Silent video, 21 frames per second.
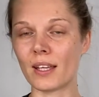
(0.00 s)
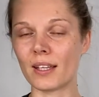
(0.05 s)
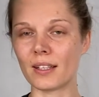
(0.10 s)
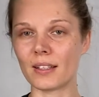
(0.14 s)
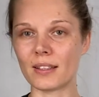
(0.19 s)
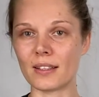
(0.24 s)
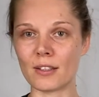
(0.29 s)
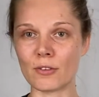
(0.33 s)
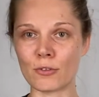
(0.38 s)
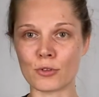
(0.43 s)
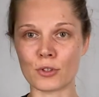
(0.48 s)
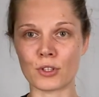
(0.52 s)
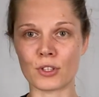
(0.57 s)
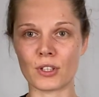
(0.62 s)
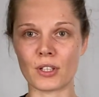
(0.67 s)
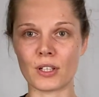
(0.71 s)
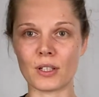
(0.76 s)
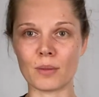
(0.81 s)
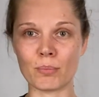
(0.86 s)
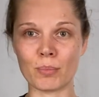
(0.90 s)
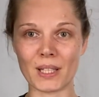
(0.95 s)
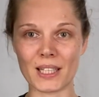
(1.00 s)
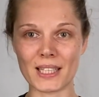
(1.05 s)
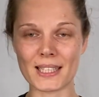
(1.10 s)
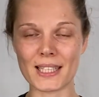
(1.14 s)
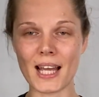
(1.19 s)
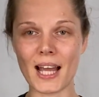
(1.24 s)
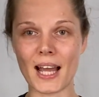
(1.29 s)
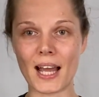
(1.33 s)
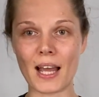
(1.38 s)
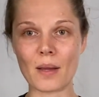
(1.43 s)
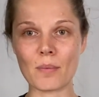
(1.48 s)
differ big
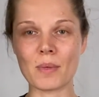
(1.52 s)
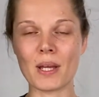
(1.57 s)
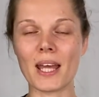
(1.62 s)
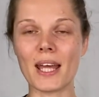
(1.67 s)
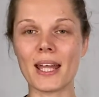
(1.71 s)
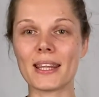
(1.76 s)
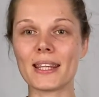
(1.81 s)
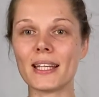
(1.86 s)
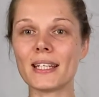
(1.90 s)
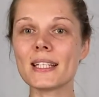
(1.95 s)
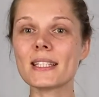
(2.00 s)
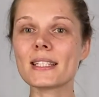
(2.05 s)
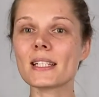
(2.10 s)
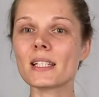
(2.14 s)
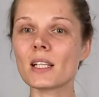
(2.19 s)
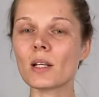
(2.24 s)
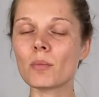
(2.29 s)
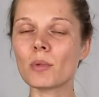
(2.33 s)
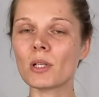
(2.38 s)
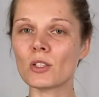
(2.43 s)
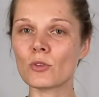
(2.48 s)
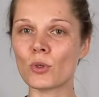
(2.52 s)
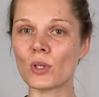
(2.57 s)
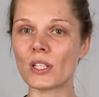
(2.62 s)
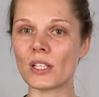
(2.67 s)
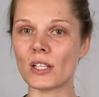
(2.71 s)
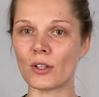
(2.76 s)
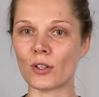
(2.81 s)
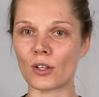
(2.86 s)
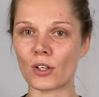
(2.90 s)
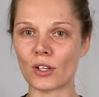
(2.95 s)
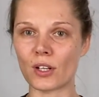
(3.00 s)
time, then it's going to be
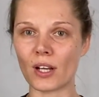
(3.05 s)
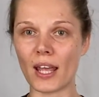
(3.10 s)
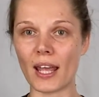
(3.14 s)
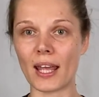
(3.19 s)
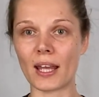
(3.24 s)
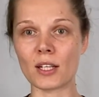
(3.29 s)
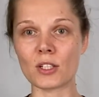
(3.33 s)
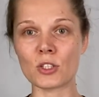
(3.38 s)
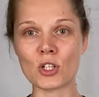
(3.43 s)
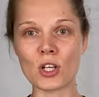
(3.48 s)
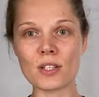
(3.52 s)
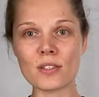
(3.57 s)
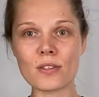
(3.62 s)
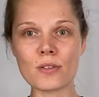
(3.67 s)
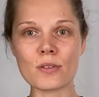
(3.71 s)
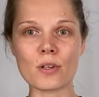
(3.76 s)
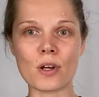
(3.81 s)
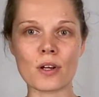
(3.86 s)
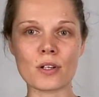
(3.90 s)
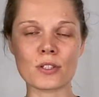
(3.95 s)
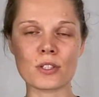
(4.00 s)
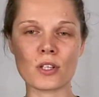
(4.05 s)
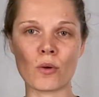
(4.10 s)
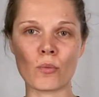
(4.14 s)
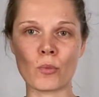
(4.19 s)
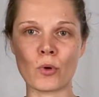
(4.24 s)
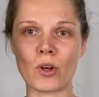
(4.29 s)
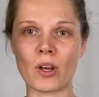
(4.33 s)
trickier and chances are someone